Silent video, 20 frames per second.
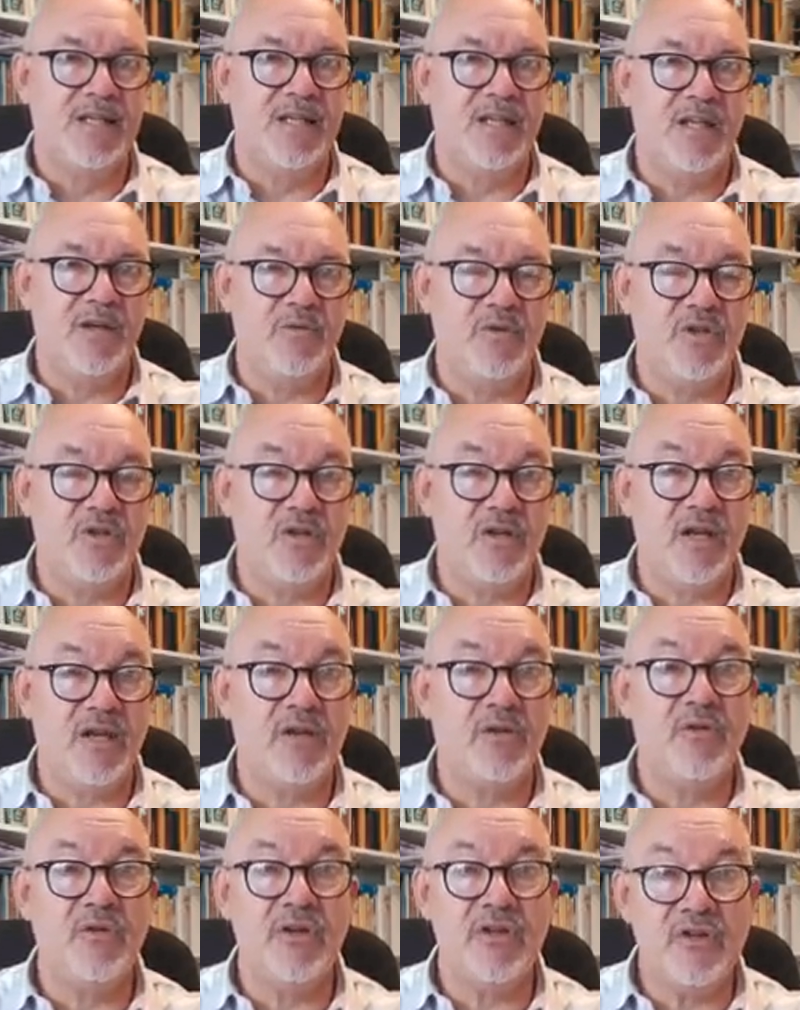that we should
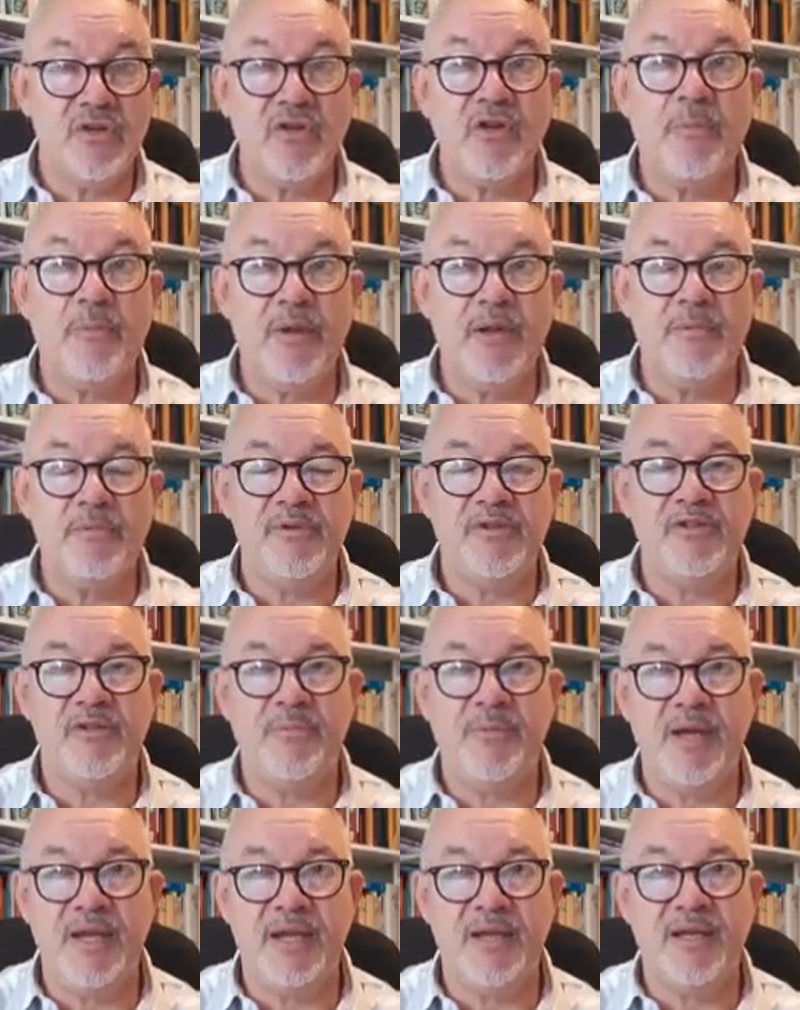encourage other people to
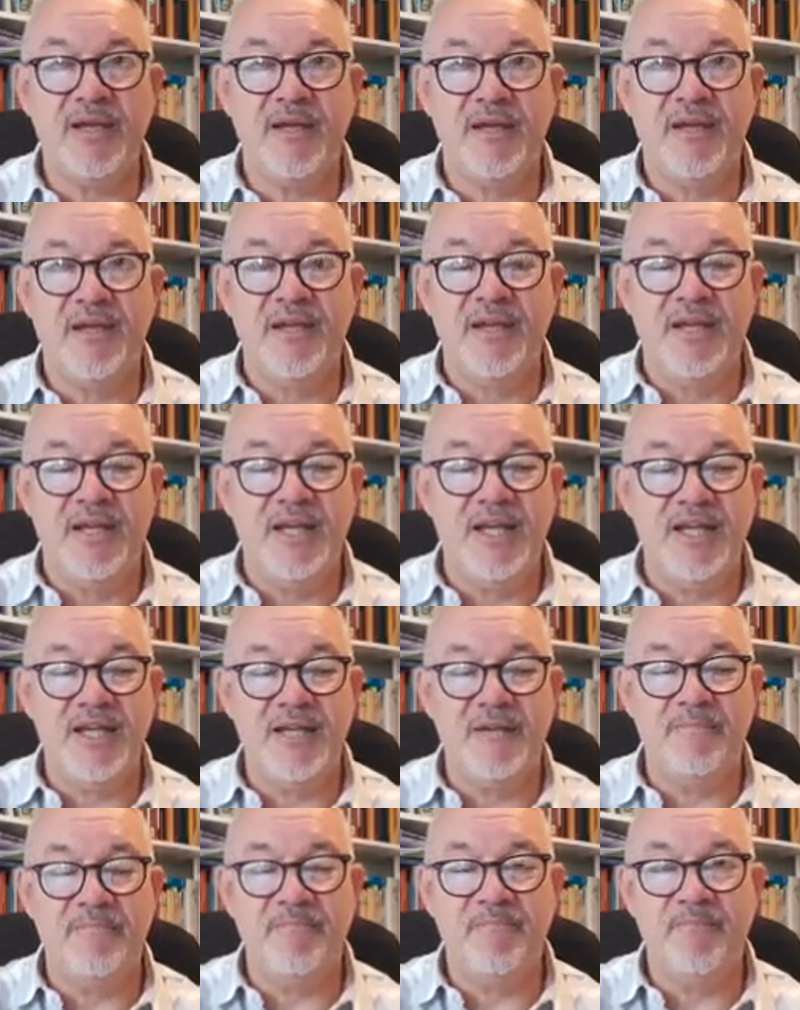make
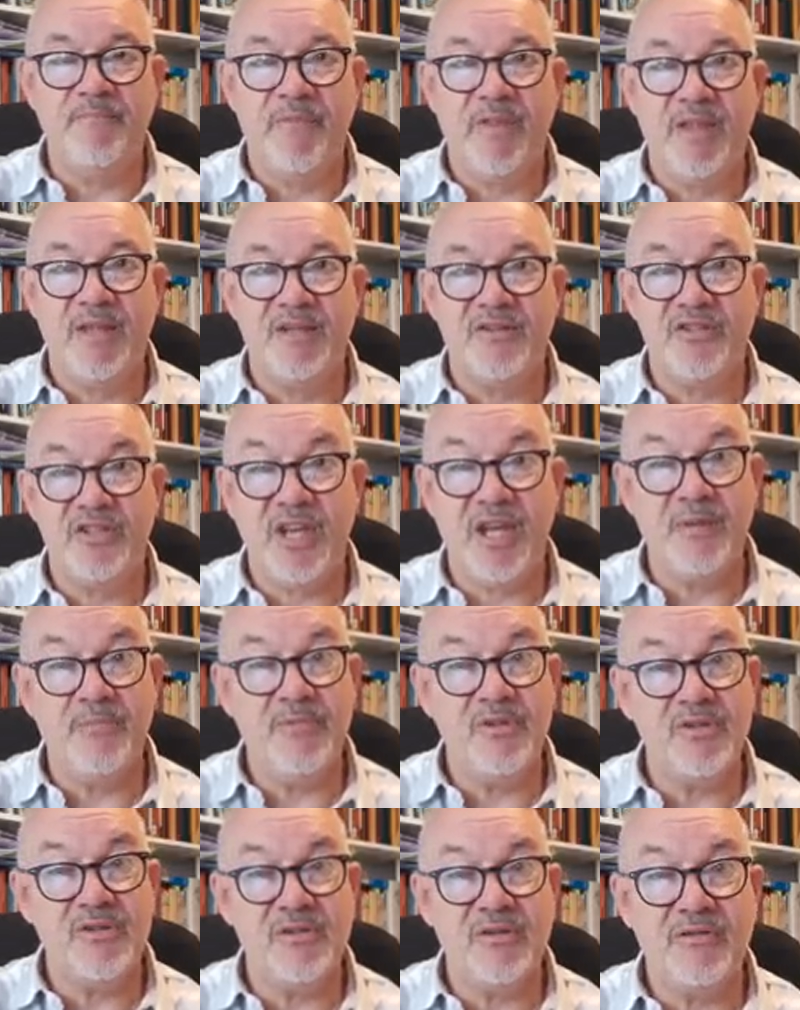um,
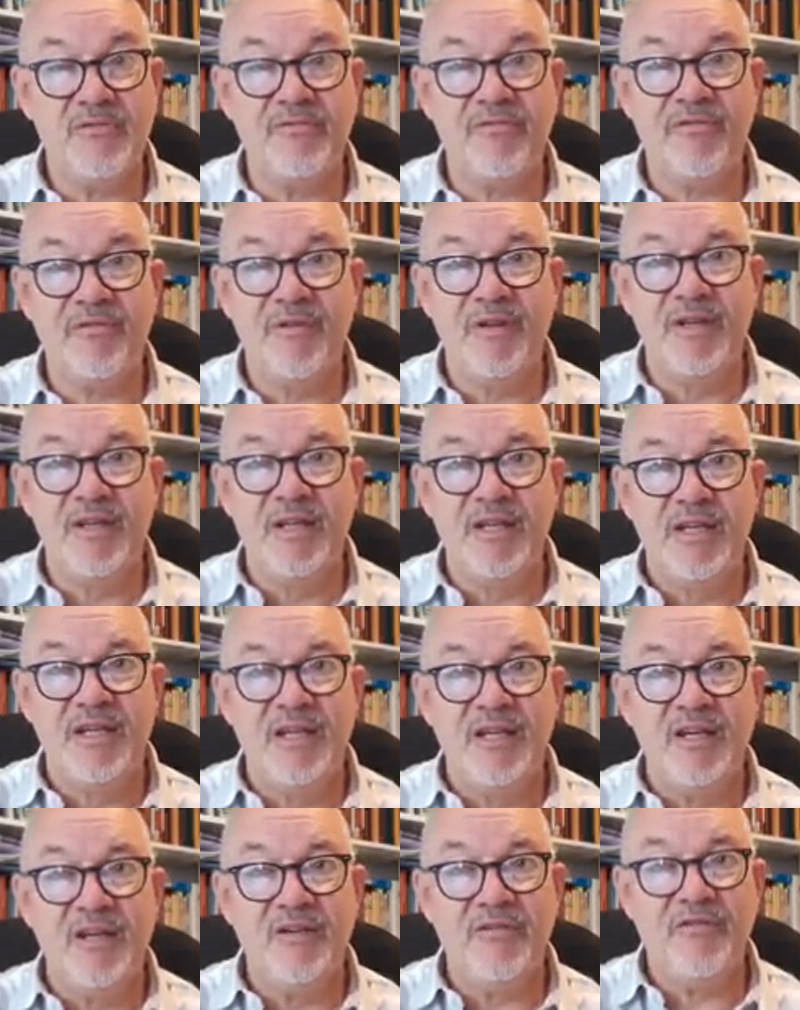statements of
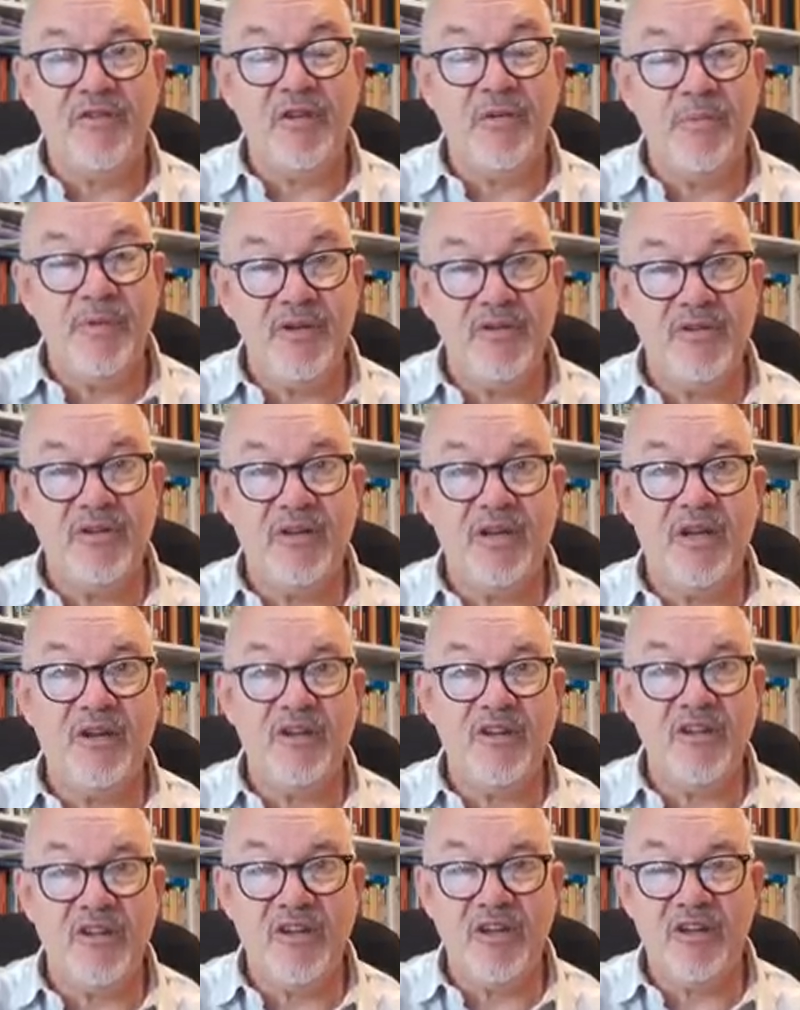of commission uh,
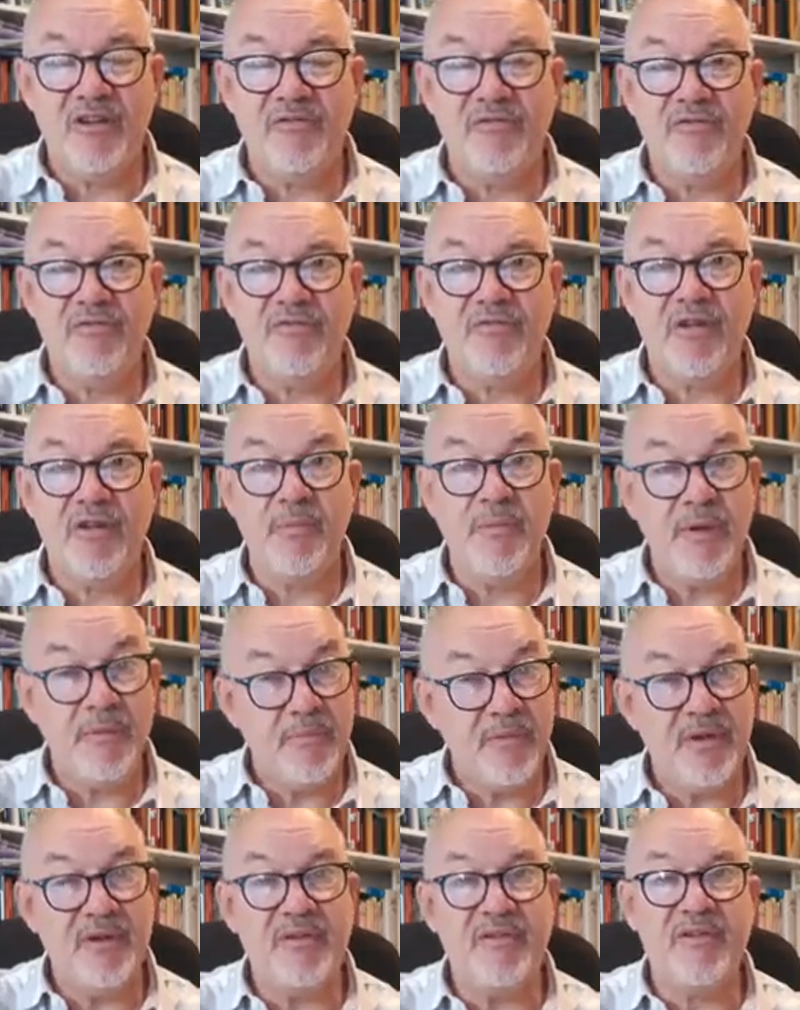of
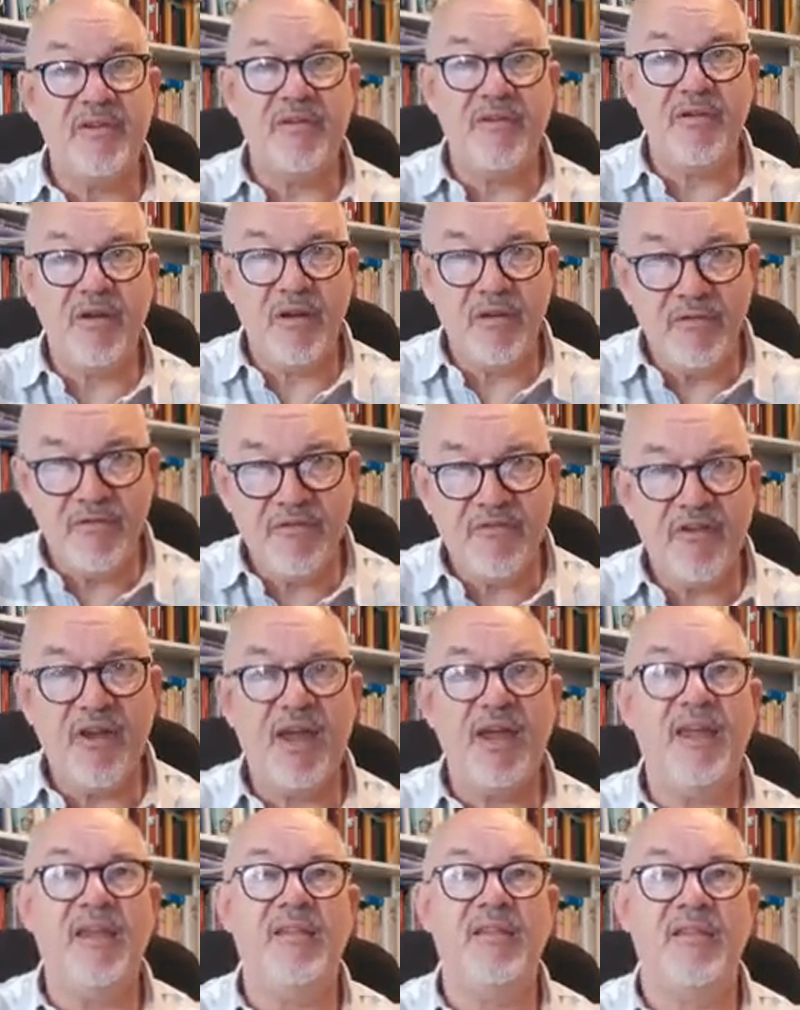commitment and, and
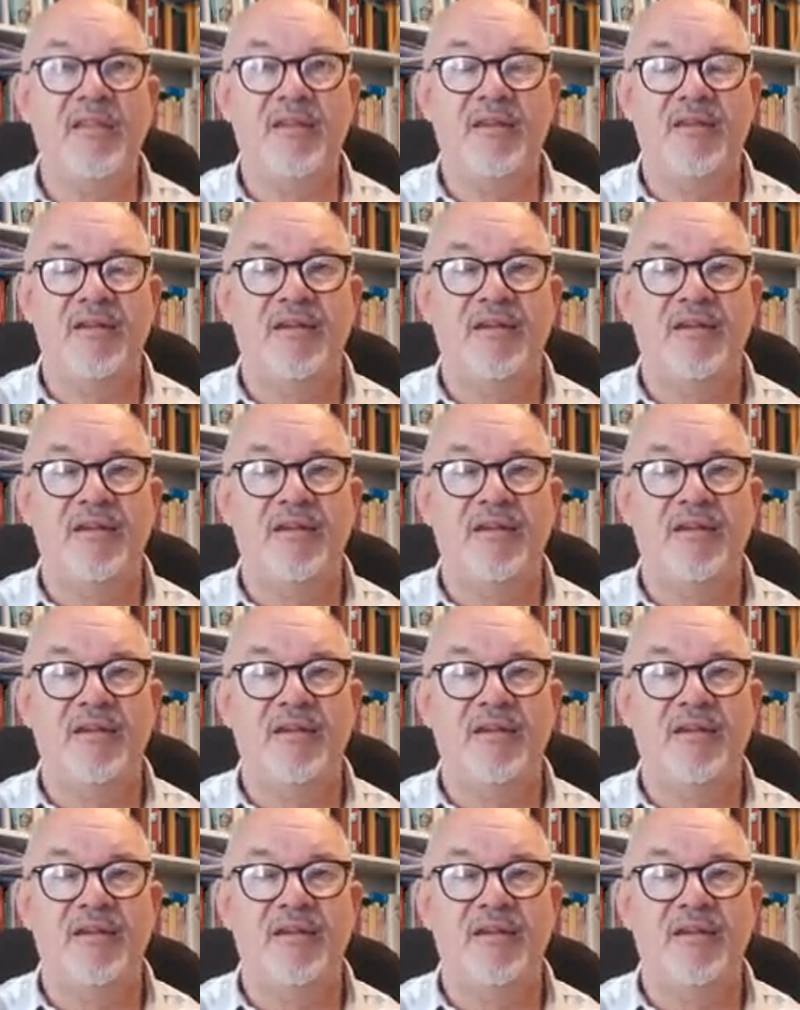faith